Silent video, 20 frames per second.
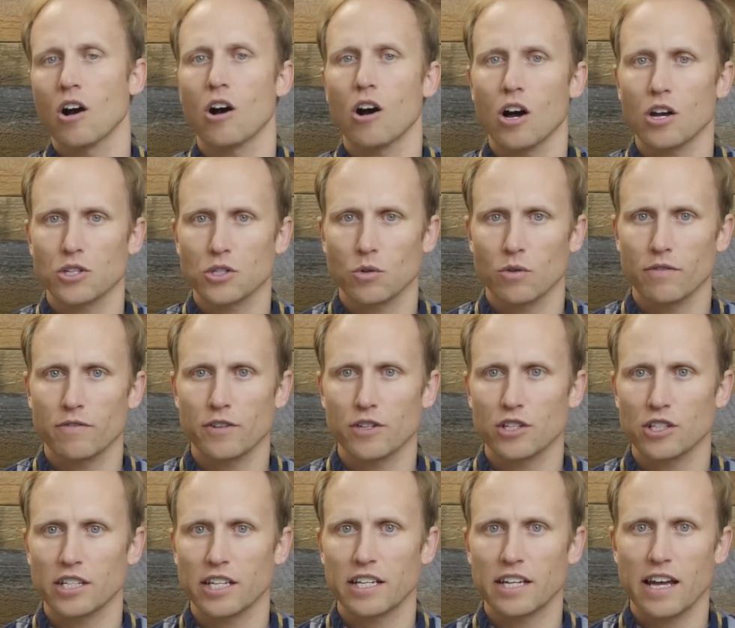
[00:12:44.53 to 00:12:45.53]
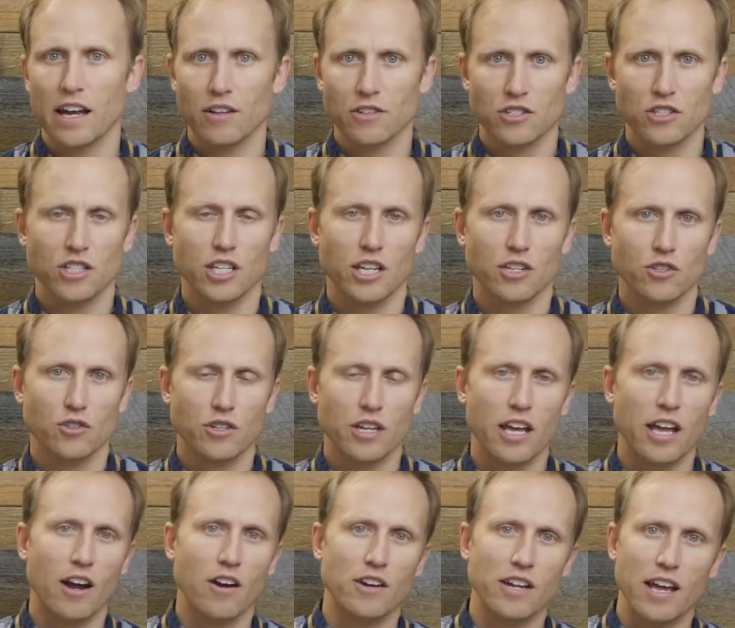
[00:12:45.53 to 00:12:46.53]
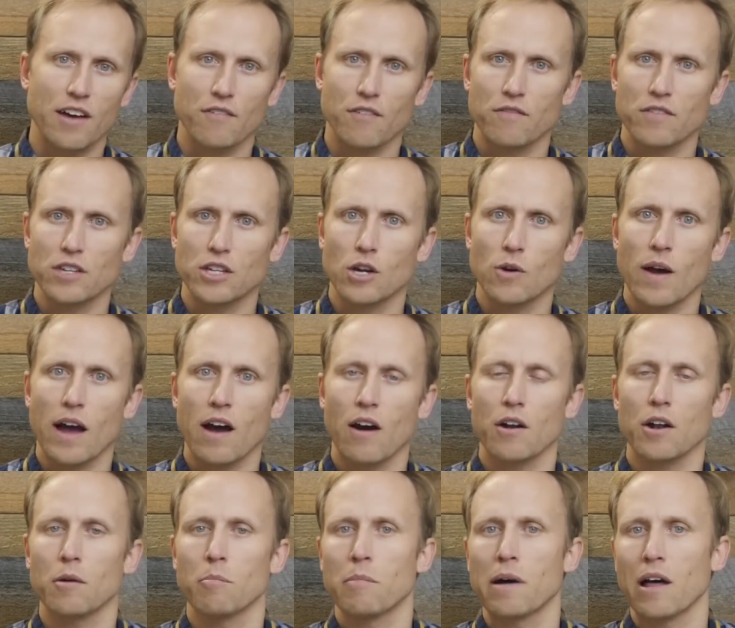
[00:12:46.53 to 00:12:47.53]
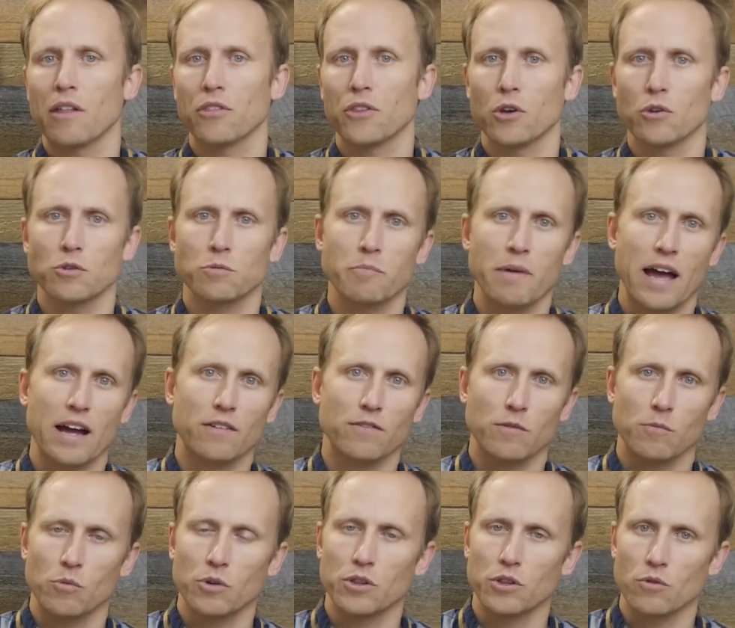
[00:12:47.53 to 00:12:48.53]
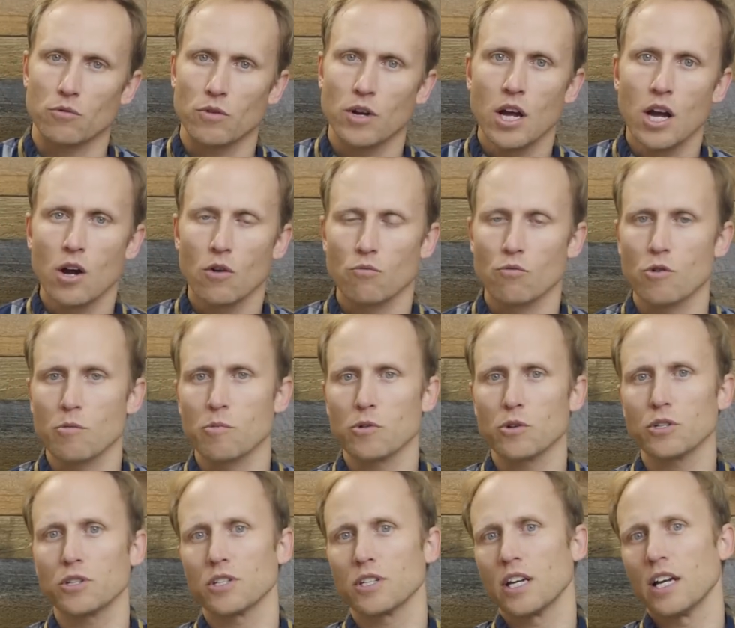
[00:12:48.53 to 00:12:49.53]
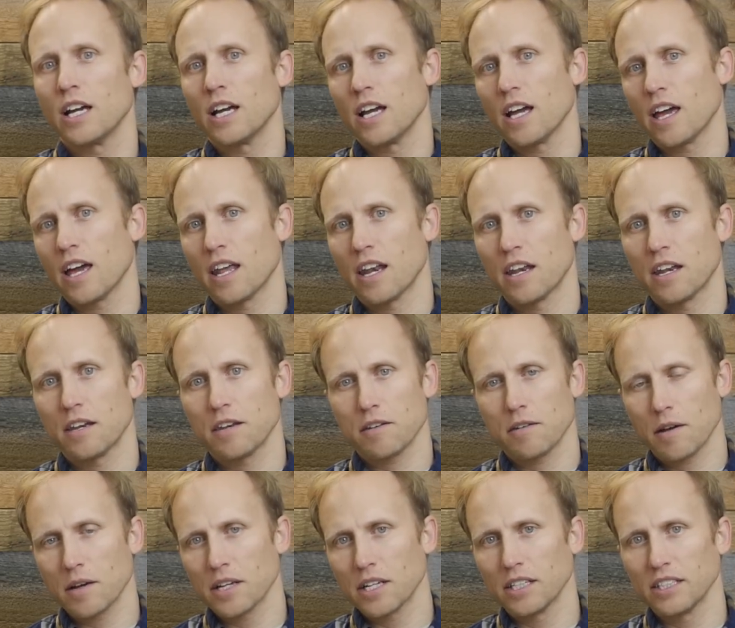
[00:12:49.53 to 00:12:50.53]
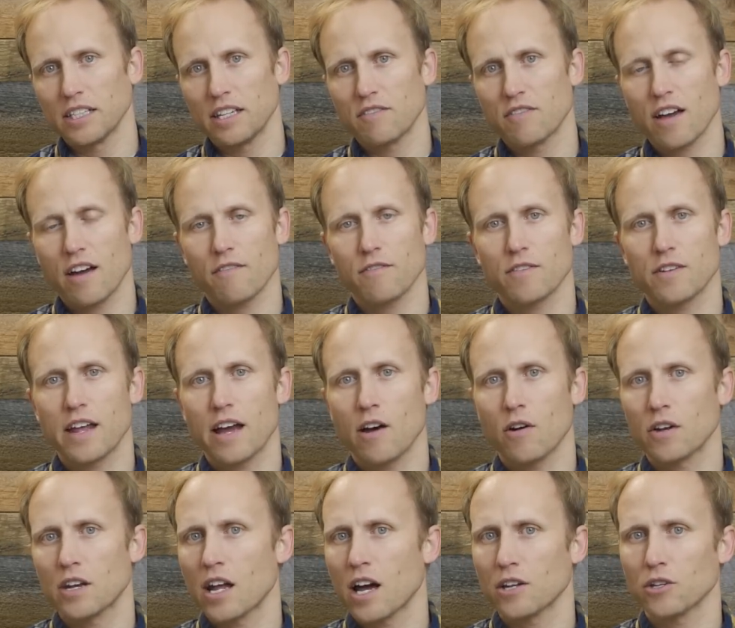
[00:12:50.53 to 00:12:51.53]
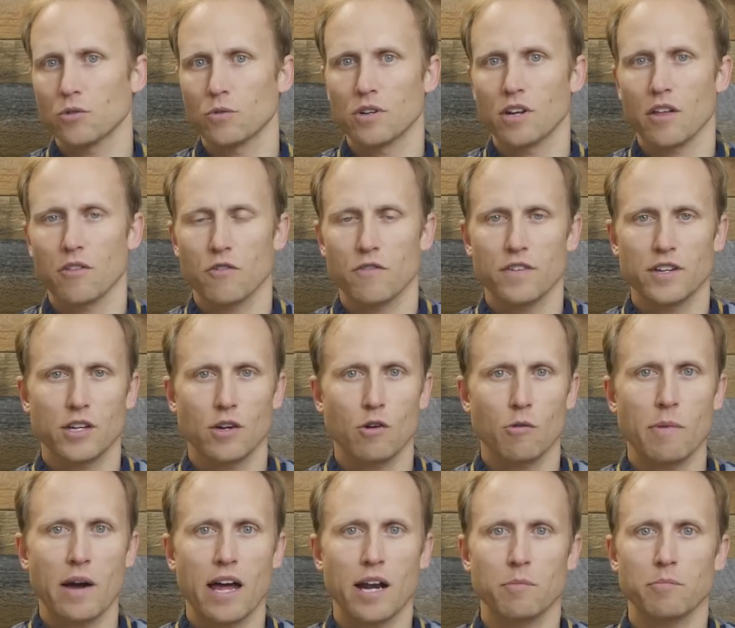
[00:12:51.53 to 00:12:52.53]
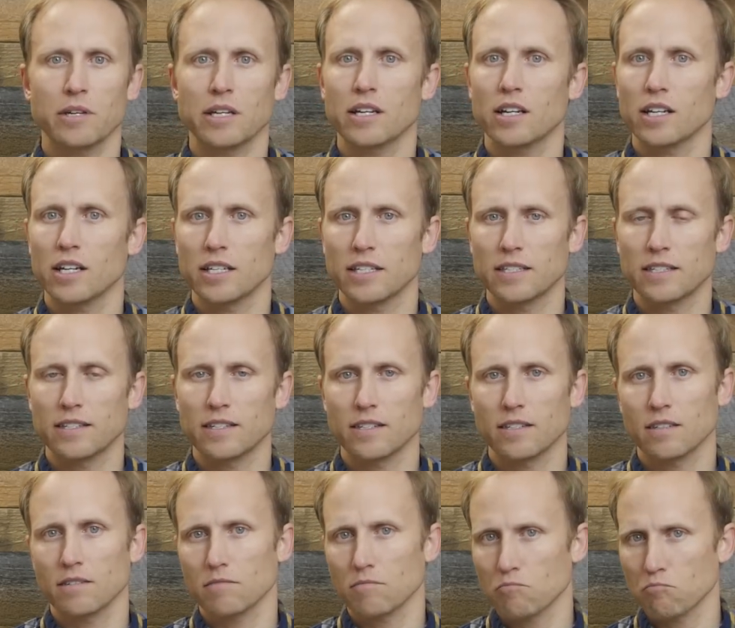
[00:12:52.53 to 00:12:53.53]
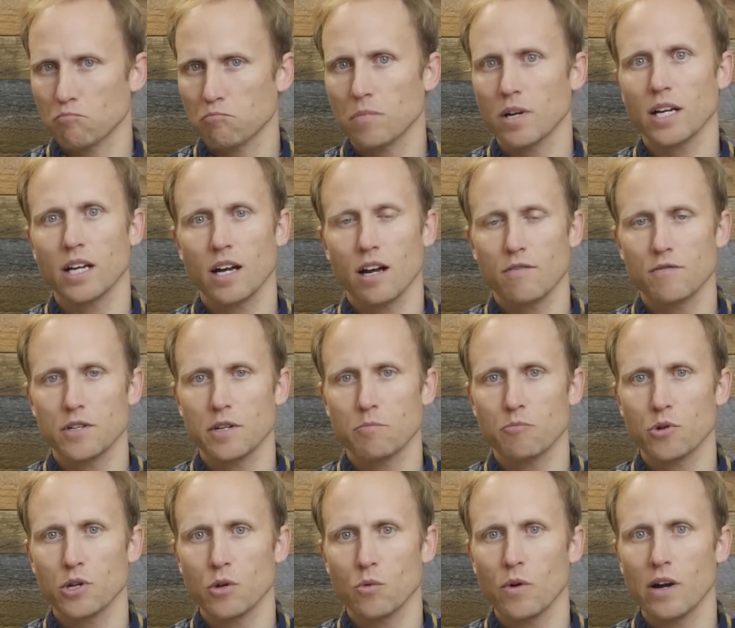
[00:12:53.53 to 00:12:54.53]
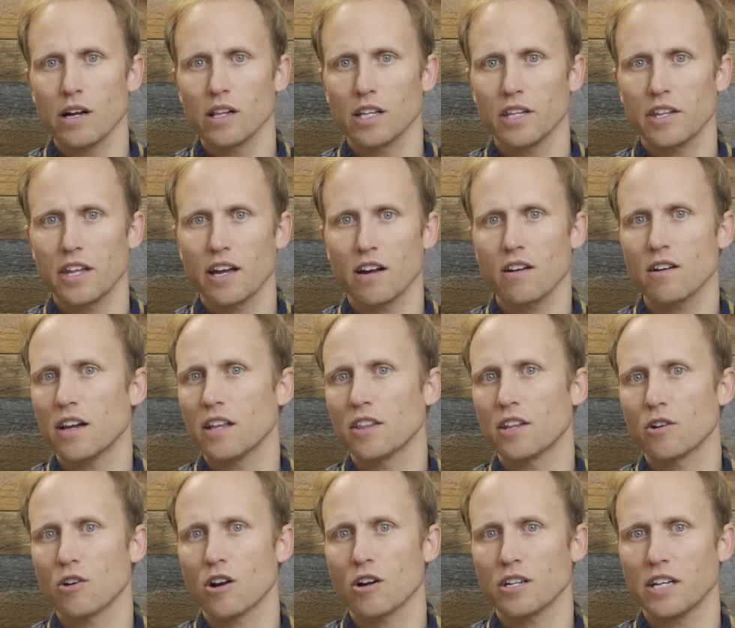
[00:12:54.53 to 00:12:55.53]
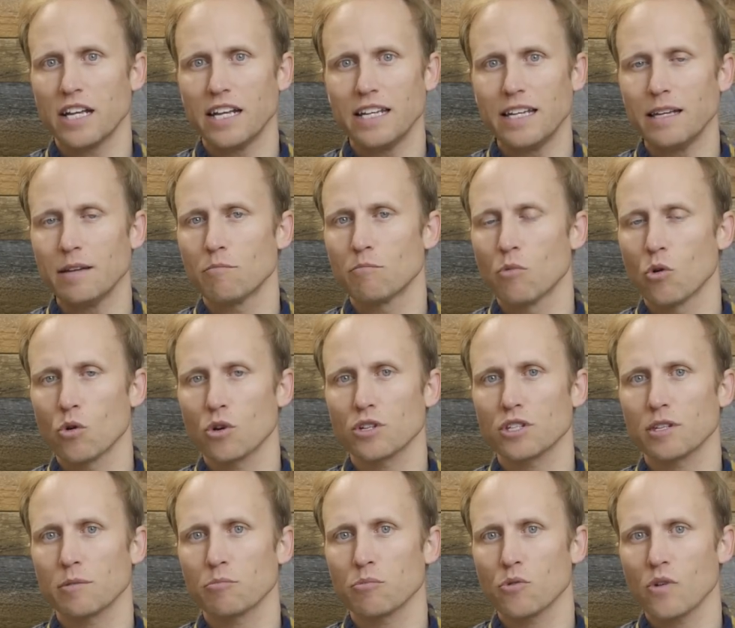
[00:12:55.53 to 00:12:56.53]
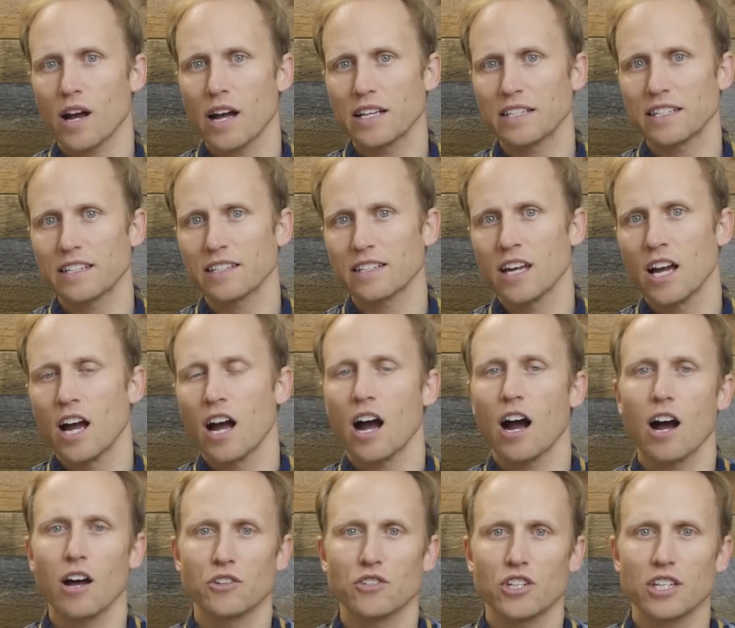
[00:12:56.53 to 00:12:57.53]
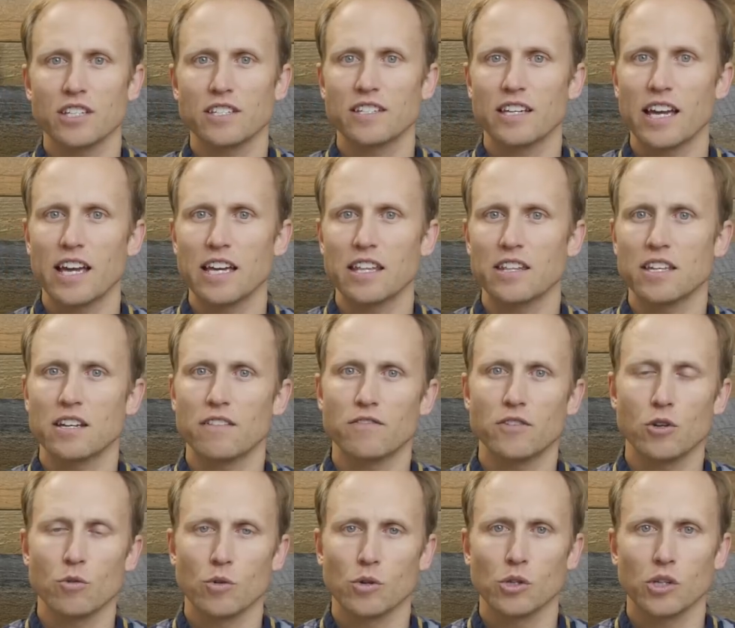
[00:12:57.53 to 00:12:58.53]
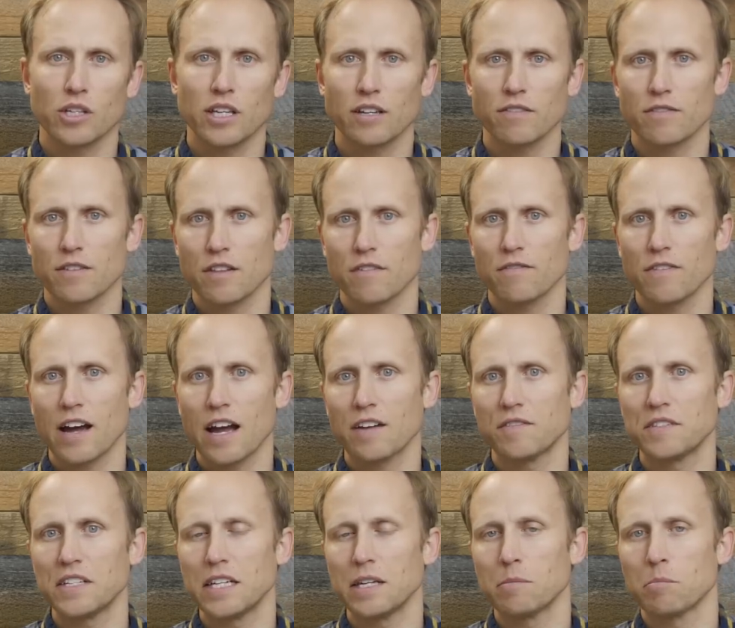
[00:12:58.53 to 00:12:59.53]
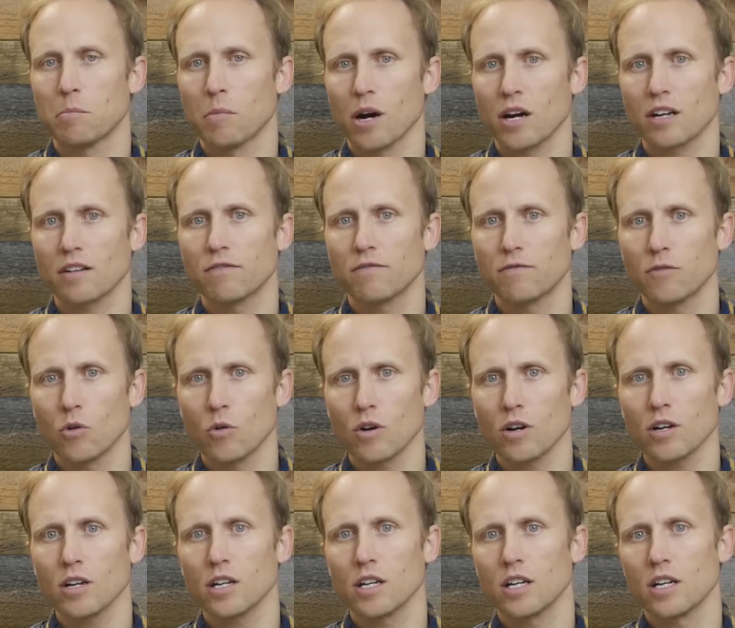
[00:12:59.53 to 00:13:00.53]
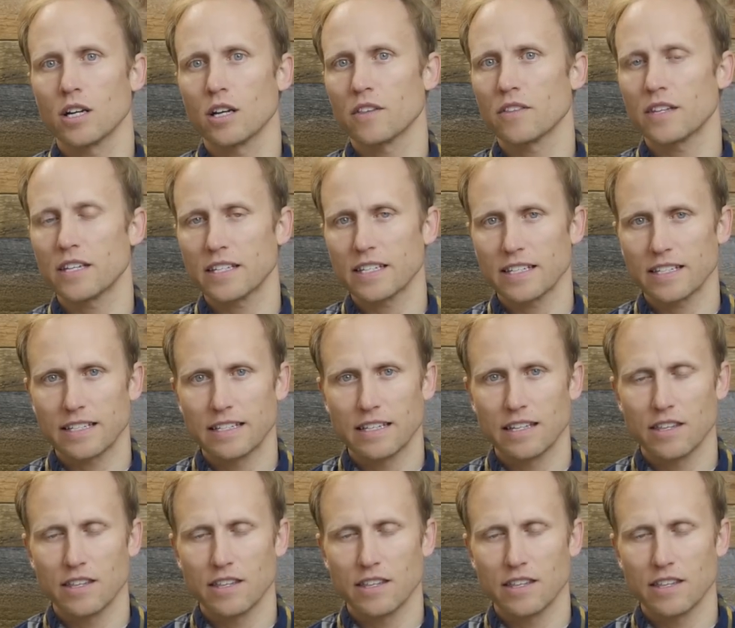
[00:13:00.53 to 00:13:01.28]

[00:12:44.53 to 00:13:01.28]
also officially announced yesterday. I already have a video out about those back from when the rumors and I'm going to leave that for now and not do another video about it because I covered it pretty well in there and there aren't any more surprises. I'll just say that if you were looking for the 5D Mark IV, this is